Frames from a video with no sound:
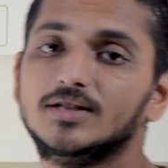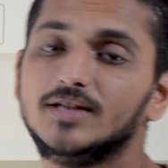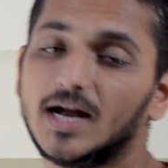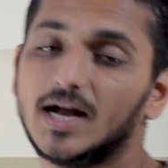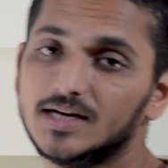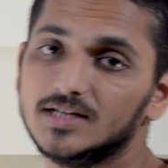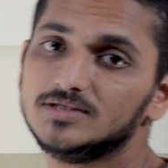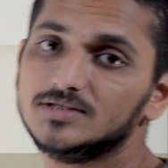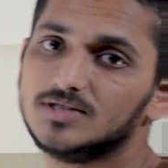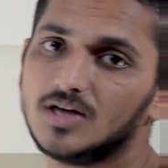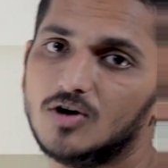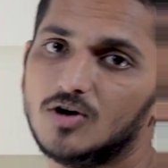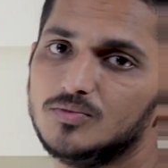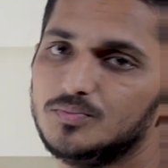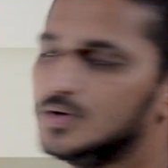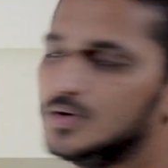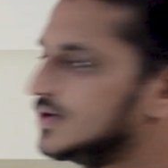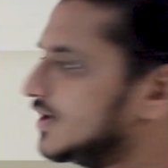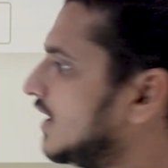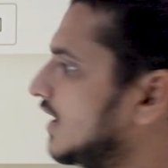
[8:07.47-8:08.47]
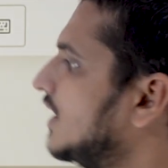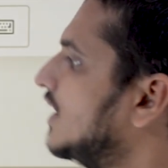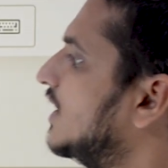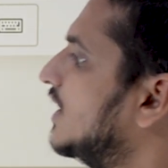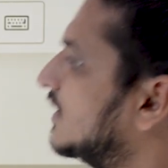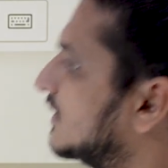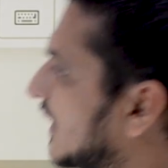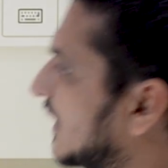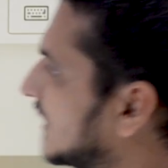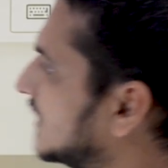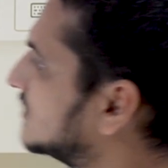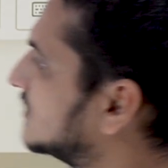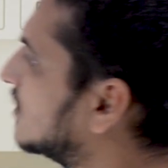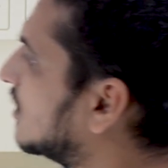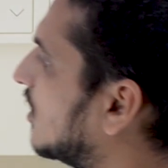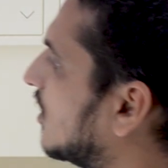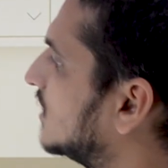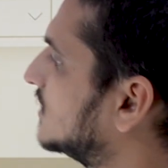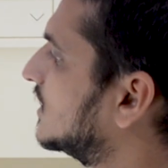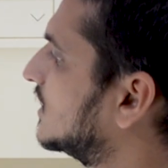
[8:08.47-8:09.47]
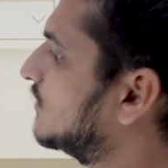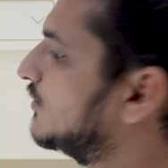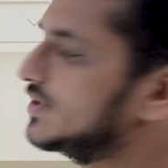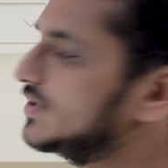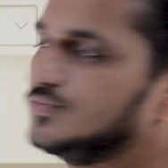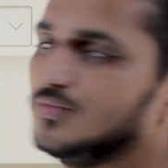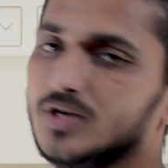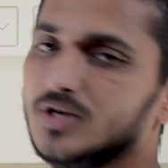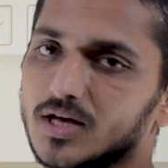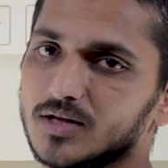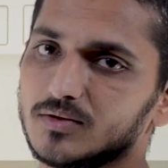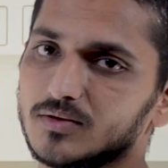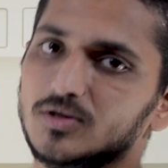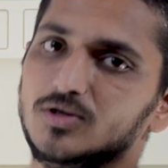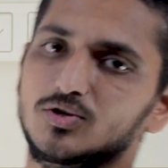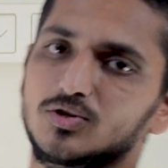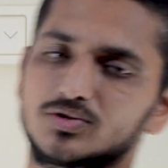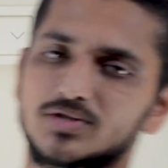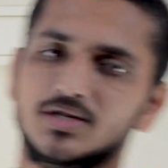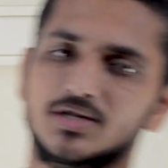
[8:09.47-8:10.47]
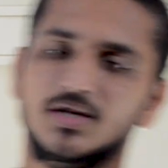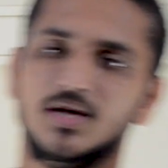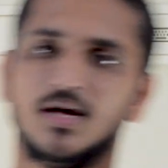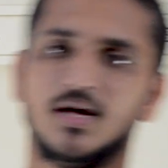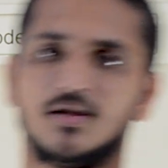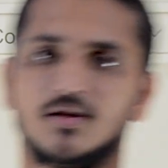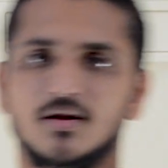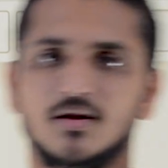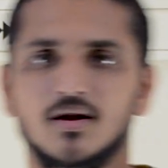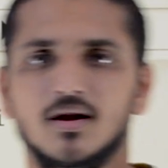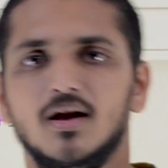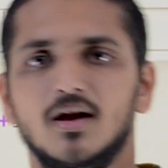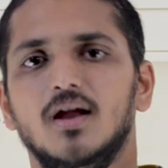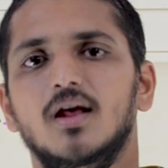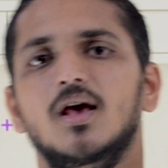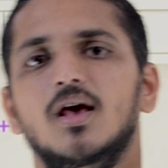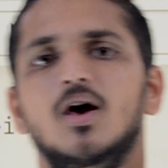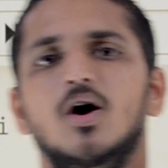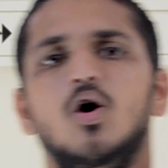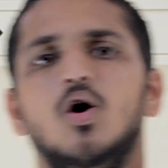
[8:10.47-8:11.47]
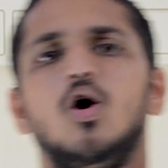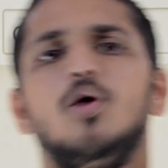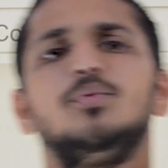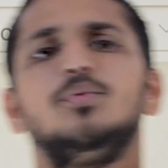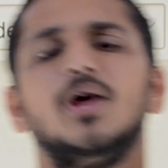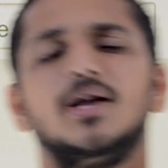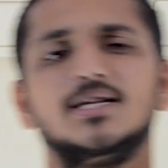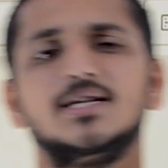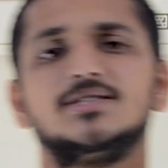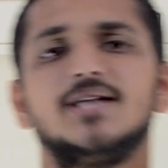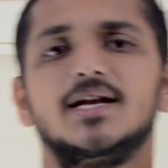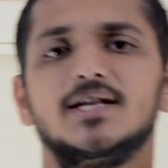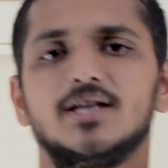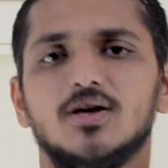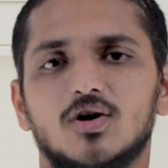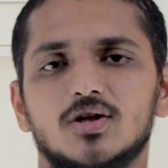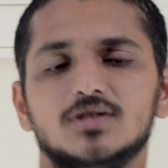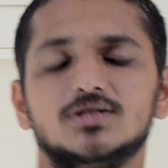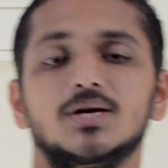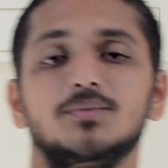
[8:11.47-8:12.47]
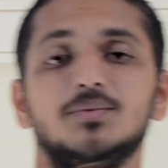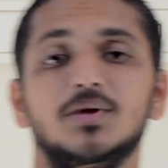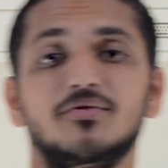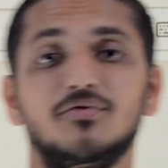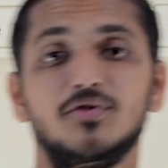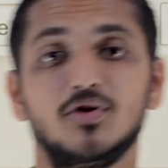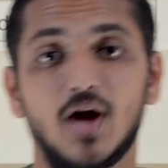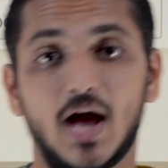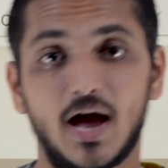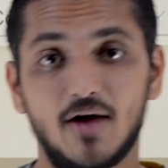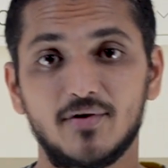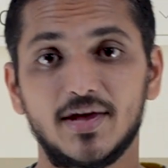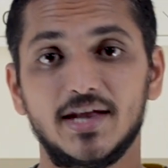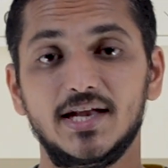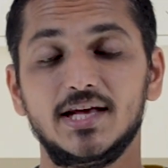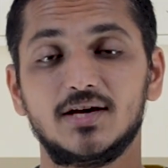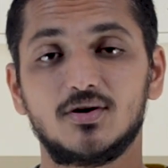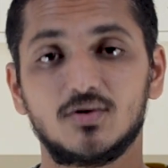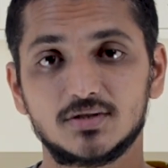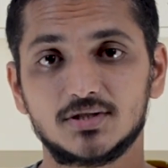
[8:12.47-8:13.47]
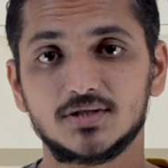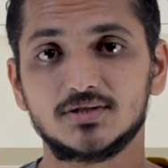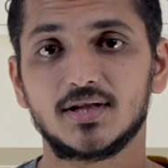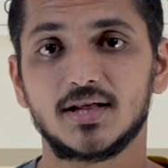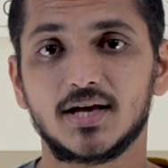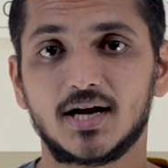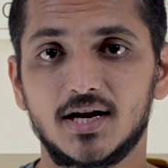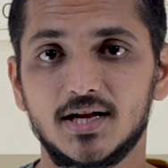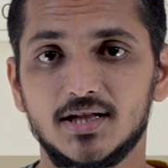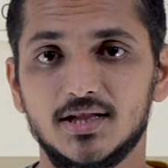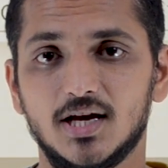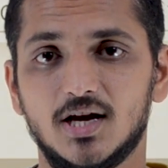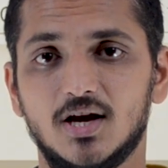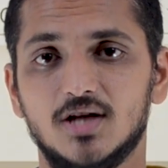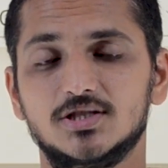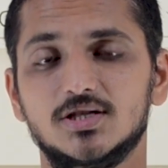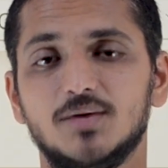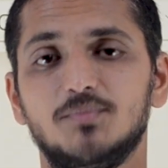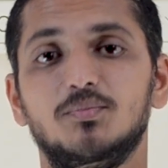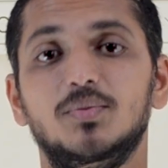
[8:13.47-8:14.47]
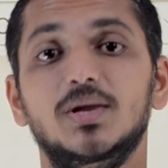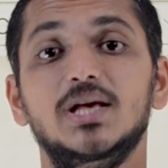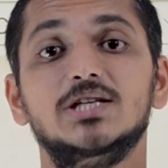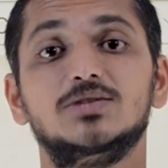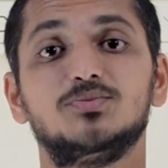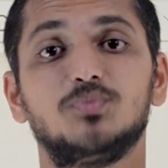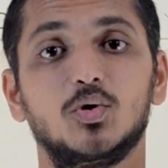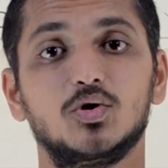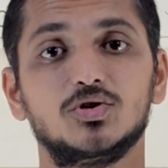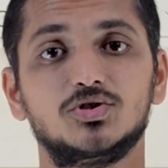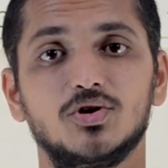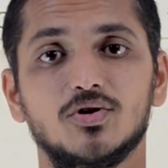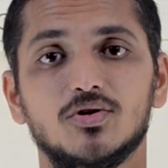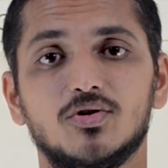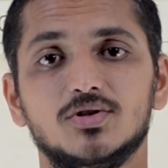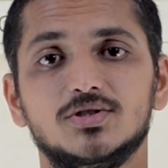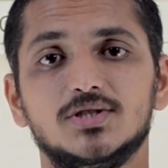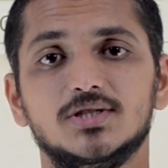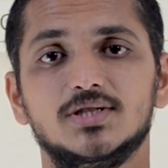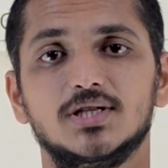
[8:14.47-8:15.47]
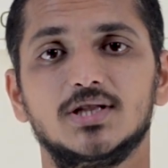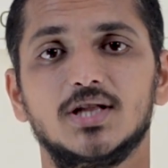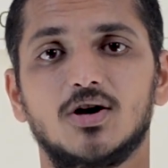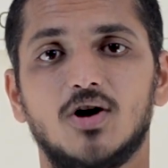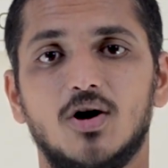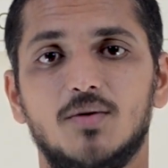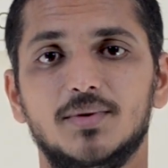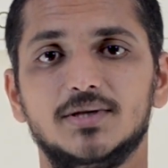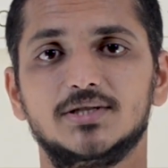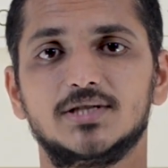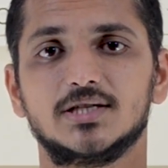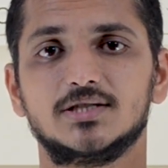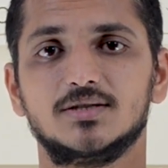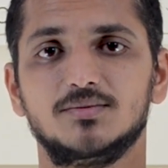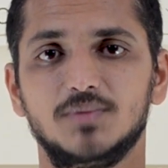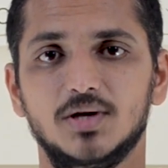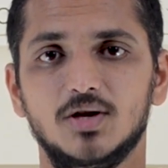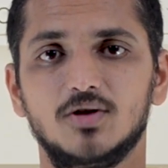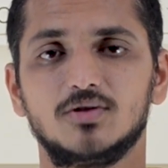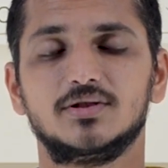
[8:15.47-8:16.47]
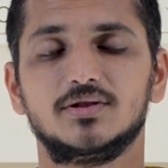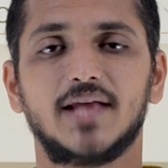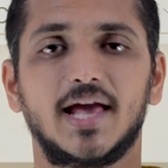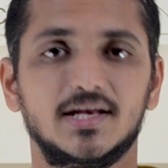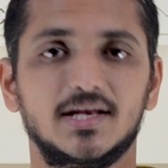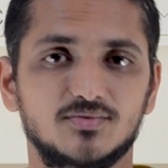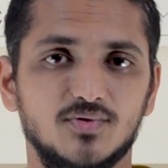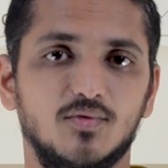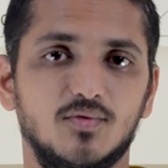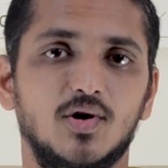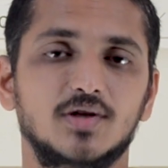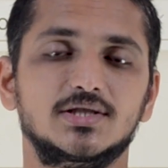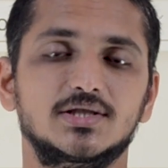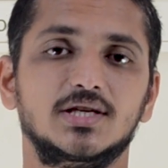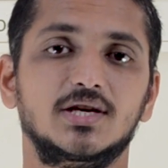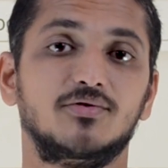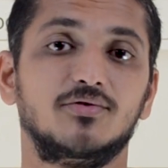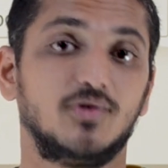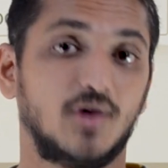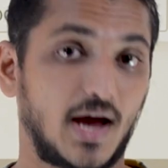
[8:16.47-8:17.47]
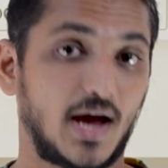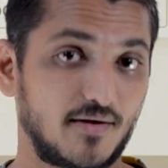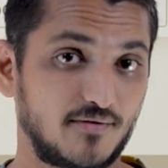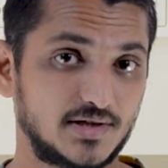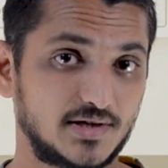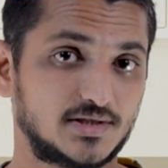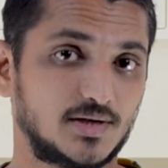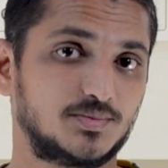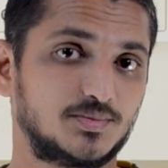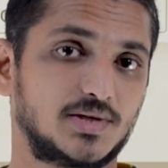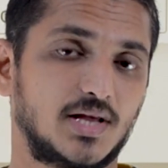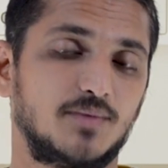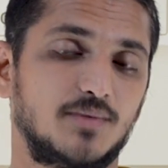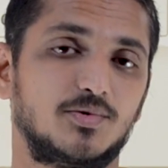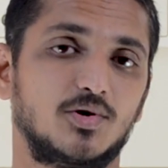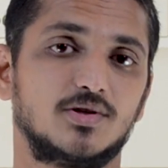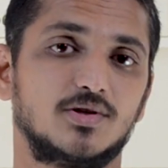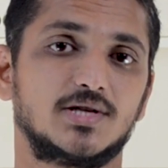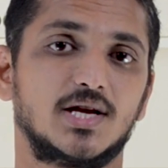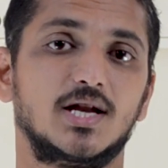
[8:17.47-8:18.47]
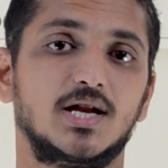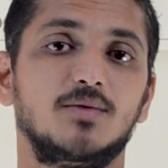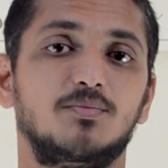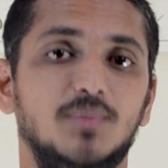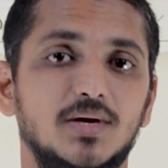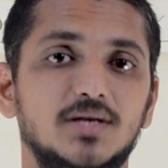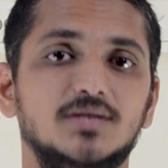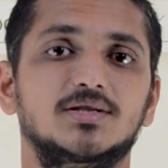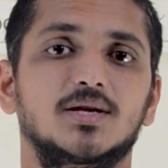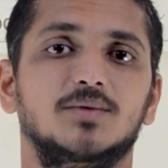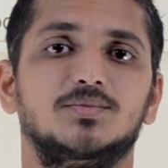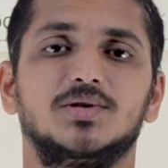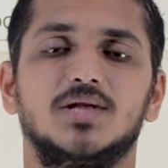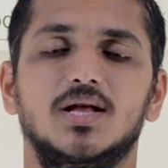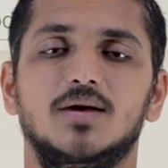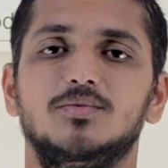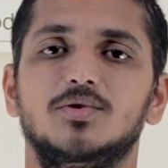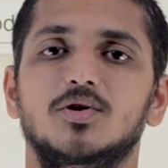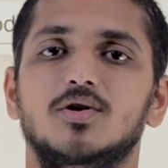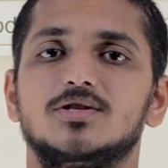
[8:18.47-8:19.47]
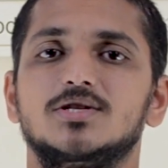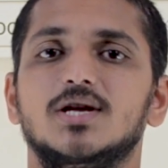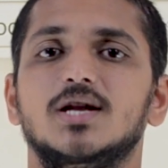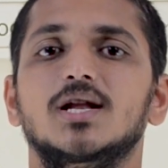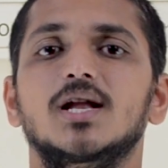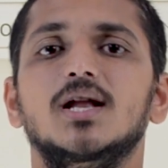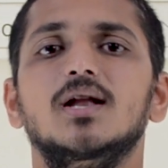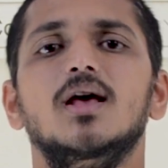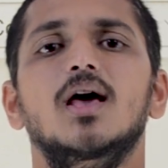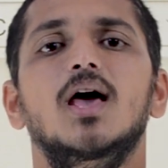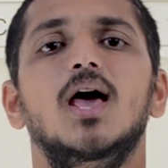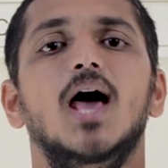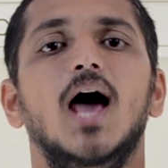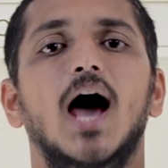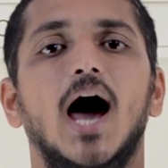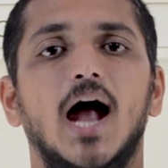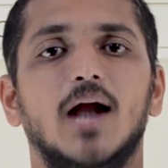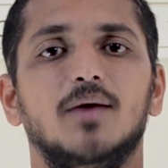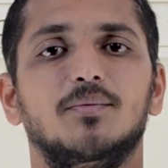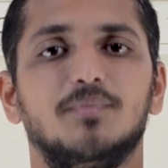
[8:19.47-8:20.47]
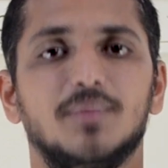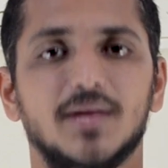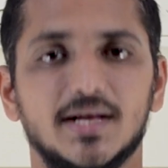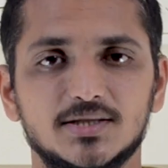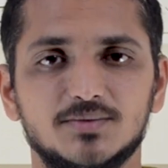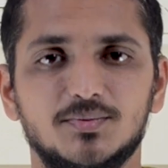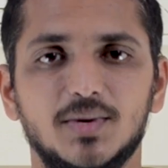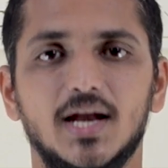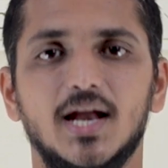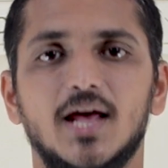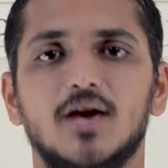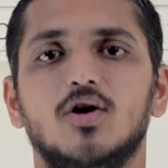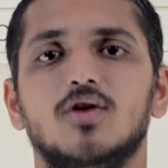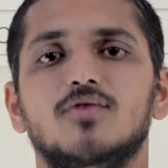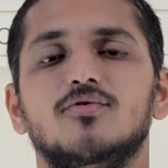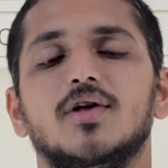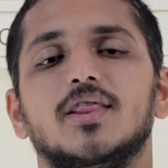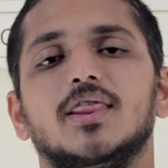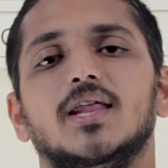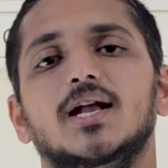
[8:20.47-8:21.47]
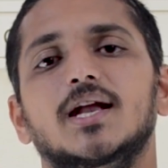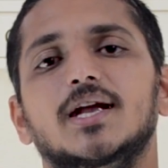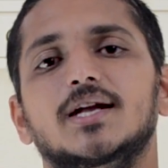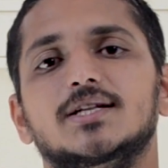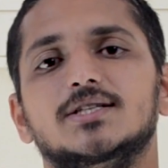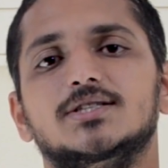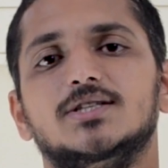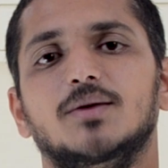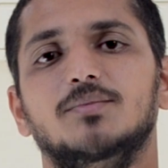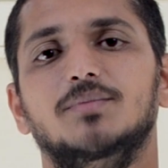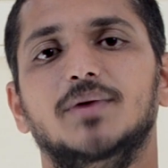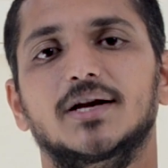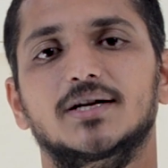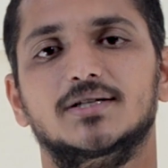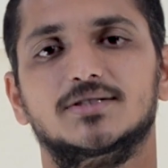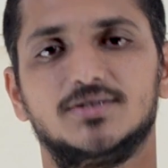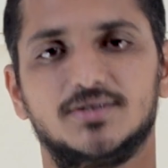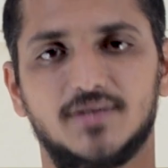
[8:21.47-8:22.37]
That is the output, that is the logic which we are using here. Hope you understand the concept. If you have any questions regarding the concept, please post your questions in the comment section below. Thanks for watching. If you haven't subscribed to our channel, please subscribe to our channel and press bell icon for the latest updates.